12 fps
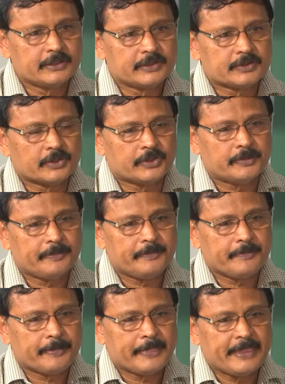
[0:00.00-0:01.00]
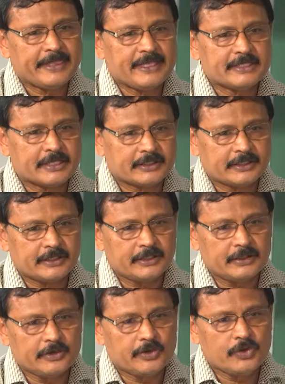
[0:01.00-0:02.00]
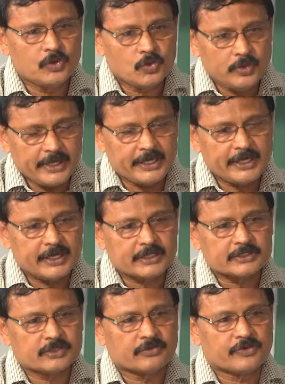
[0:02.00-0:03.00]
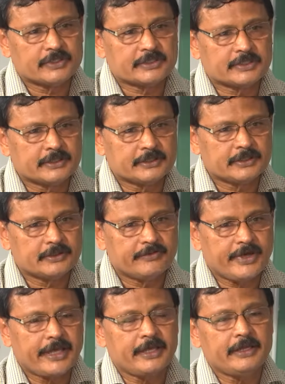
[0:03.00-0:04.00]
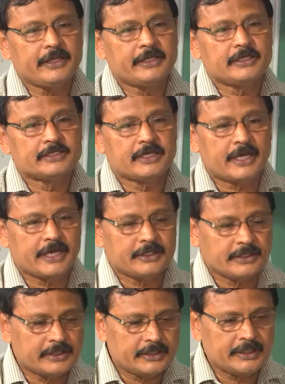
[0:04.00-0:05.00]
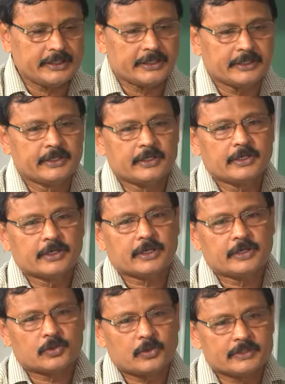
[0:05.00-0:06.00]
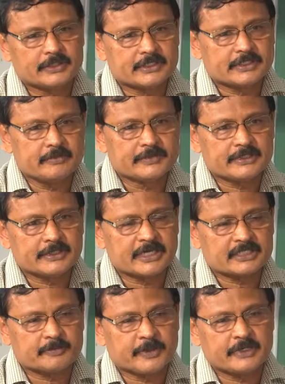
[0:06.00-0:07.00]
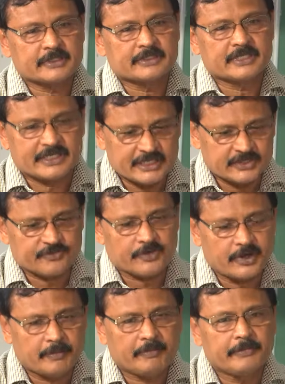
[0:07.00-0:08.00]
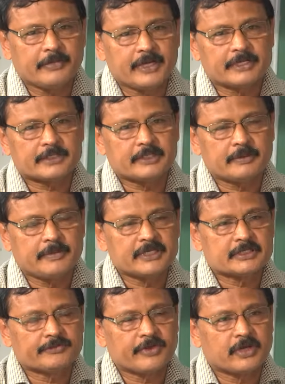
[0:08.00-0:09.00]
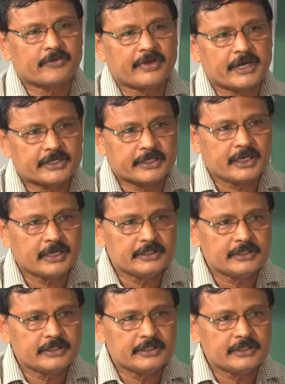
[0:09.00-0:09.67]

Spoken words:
So these are the new areas of research where it is neither a control systems expert such as from, let's say, the basic field of electrical